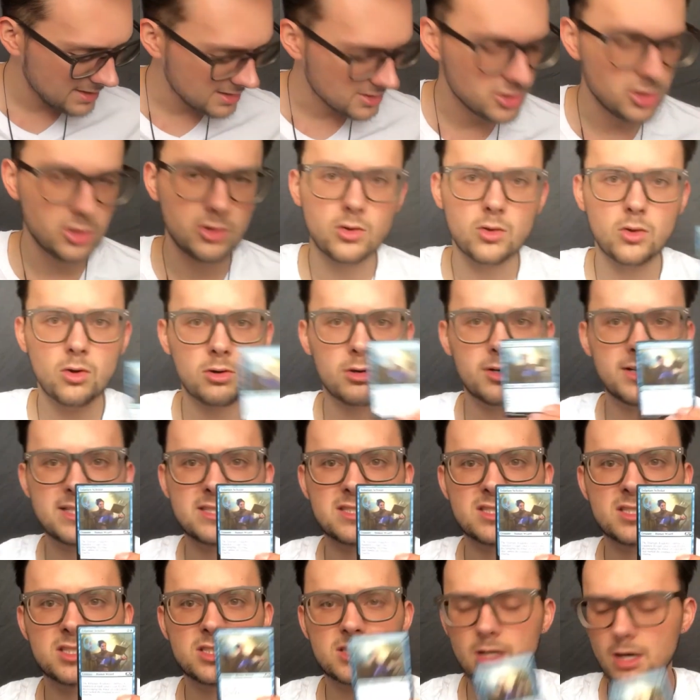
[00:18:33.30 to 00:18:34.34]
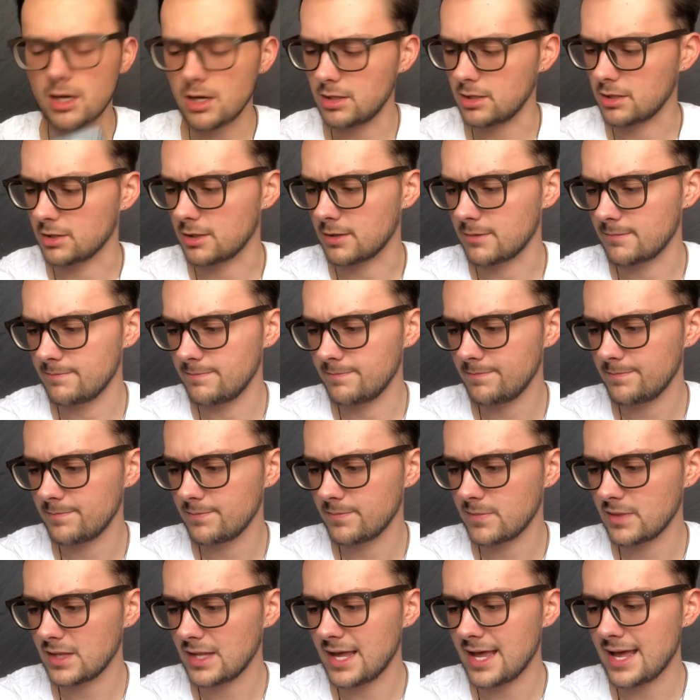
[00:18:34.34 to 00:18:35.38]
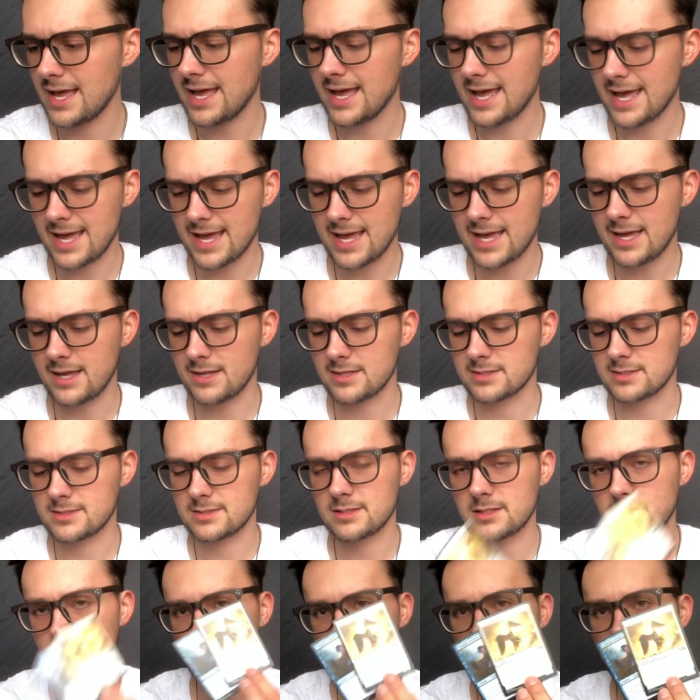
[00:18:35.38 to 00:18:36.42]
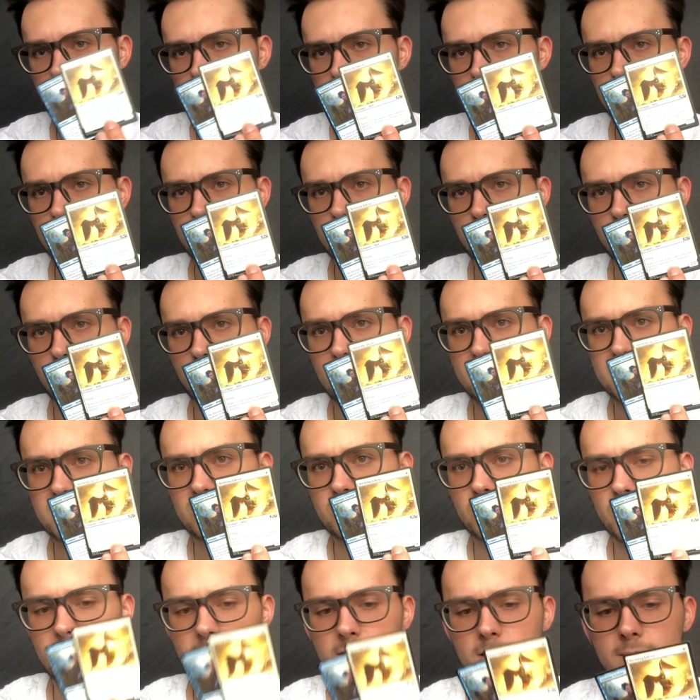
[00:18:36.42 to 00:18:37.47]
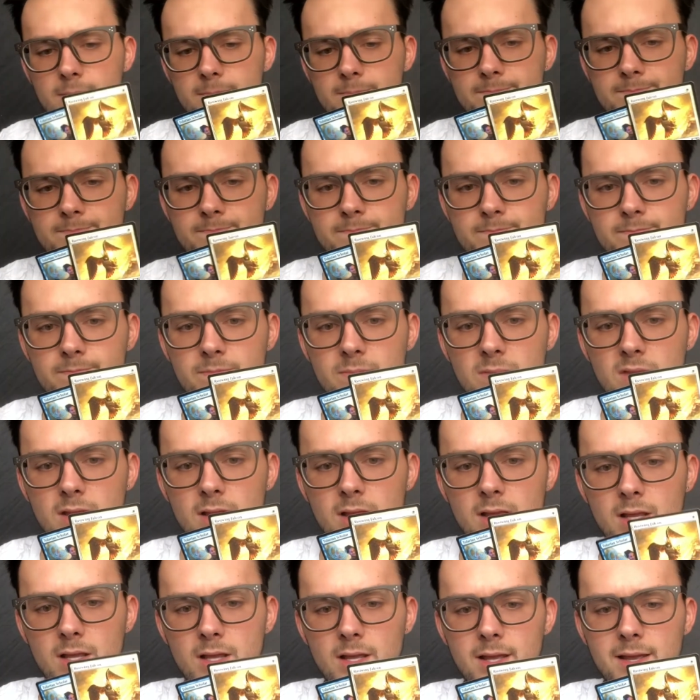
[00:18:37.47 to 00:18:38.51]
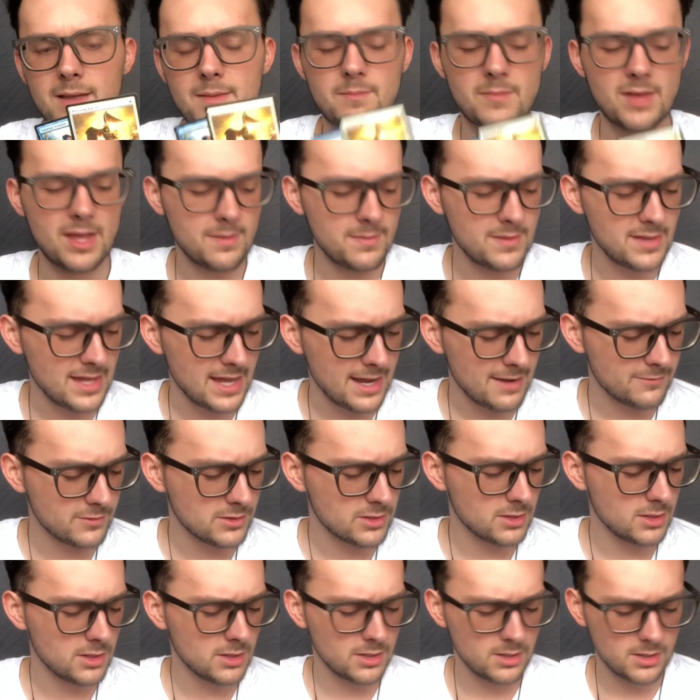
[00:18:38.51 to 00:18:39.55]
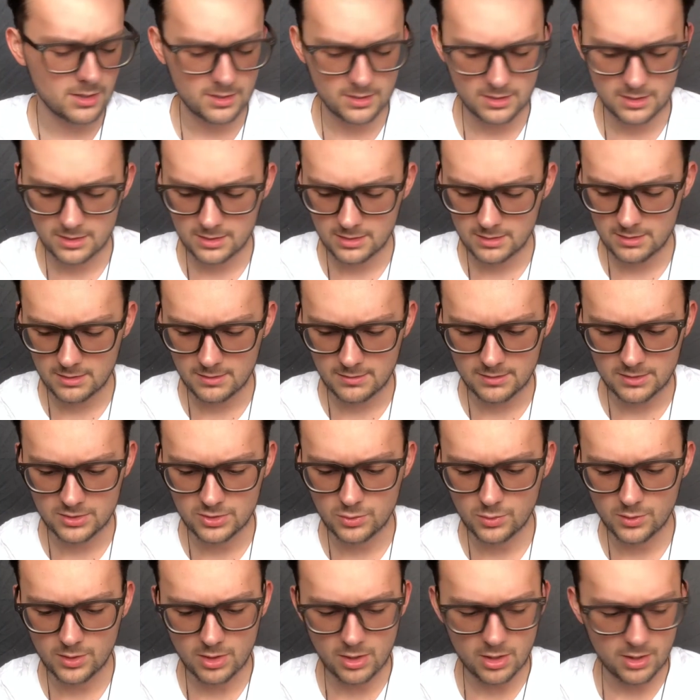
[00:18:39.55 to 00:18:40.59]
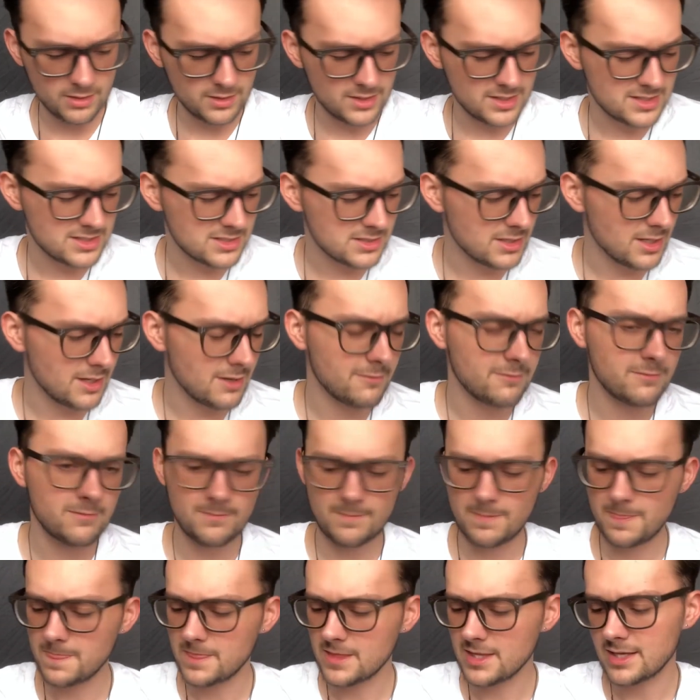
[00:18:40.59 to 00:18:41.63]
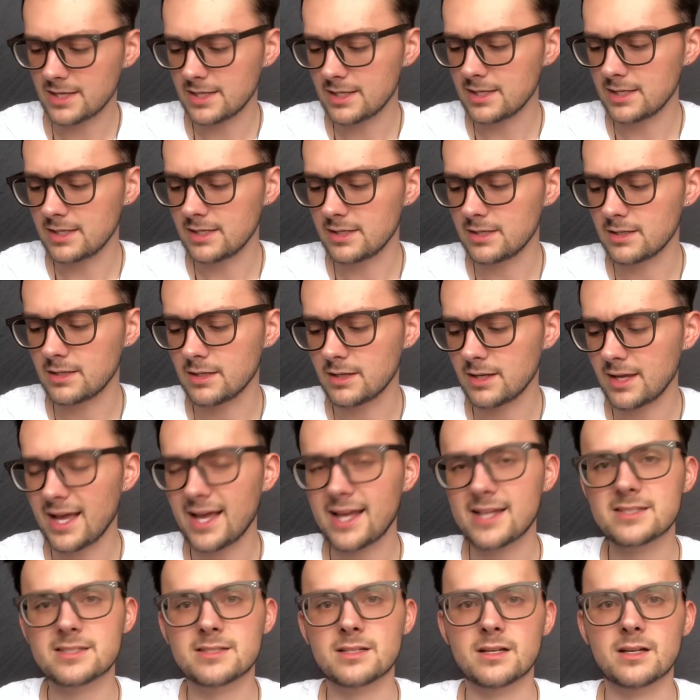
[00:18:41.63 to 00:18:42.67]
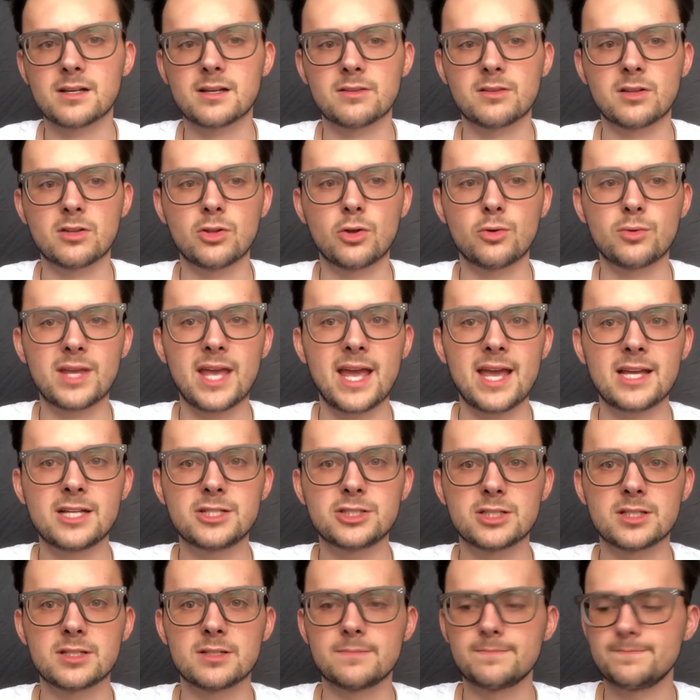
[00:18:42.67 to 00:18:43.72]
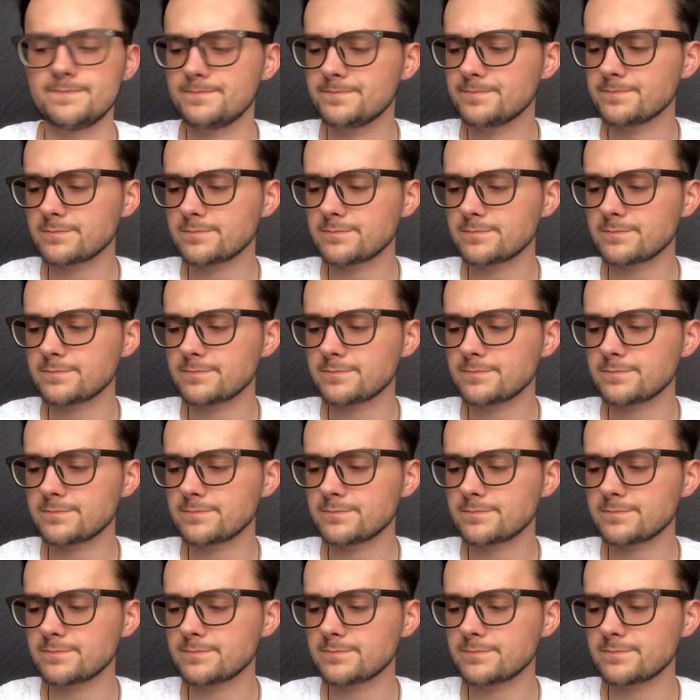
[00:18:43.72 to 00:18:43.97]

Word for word: the Tolarian Scholar has the Rustwing. And maybe after doing all this stuff, he has the location